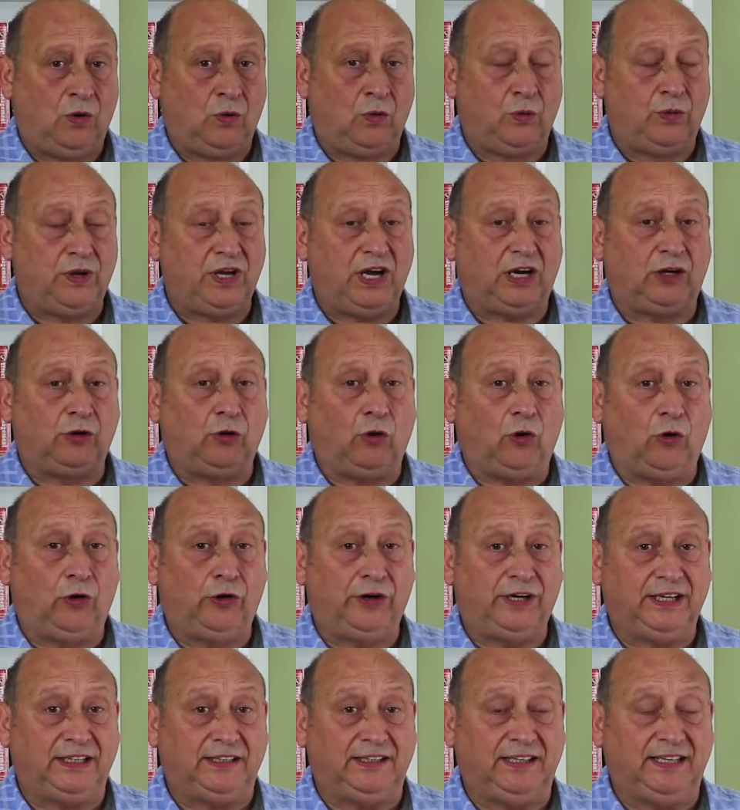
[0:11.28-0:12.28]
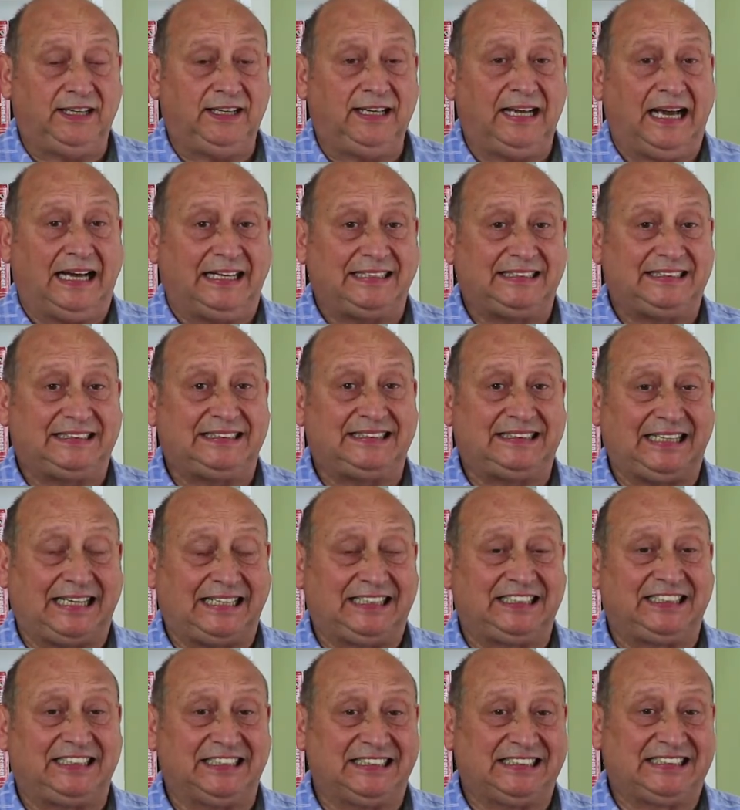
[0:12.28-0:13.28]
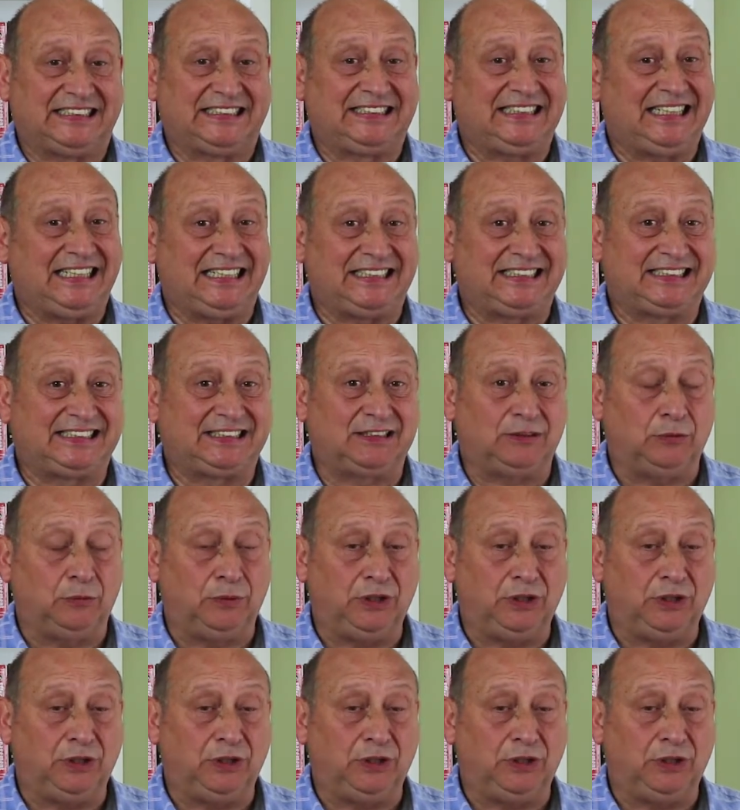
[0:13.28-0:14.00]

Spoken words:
We are already at section 6.